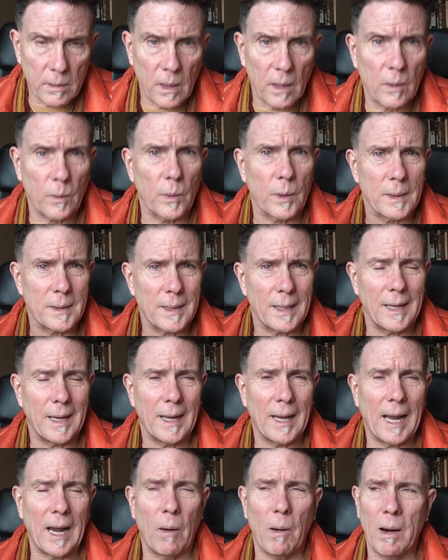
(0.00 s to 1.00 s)
In other words,
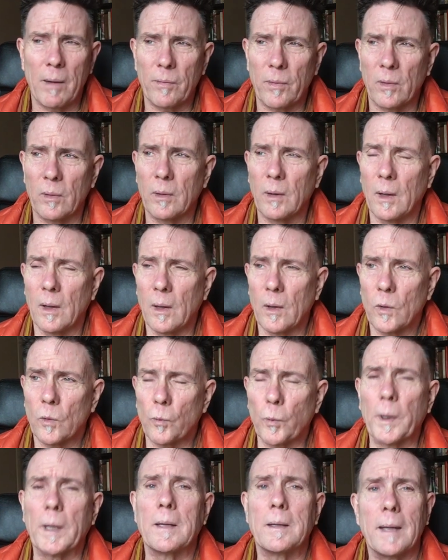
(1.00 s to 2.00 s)
however
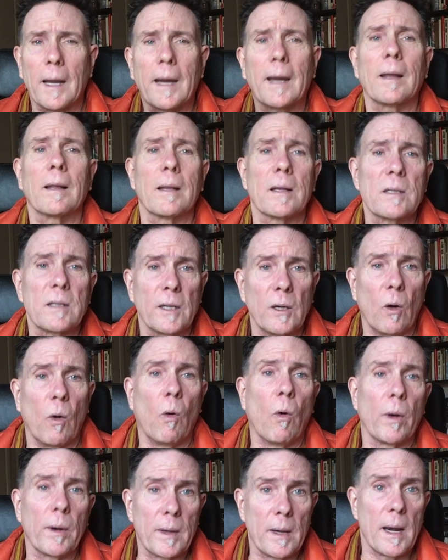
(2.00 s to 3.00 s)
ridiculously
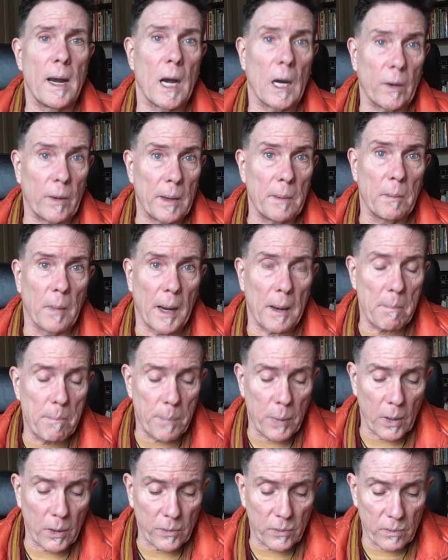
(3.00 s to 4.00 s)
ordinary my
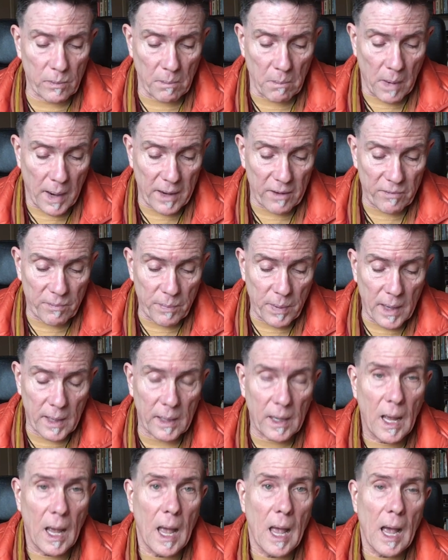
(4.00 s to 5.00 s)
birth might have
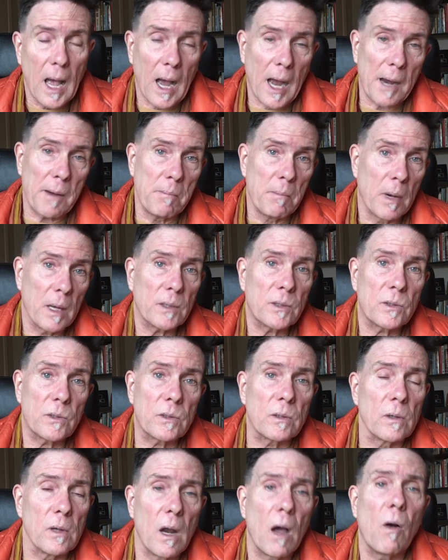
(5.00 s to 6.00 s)
been, I
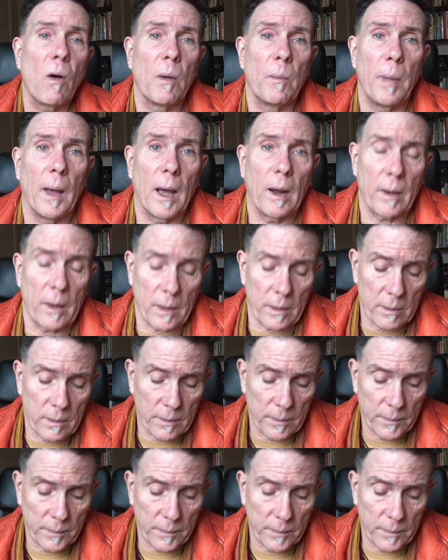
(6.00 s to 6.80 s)
must know about it.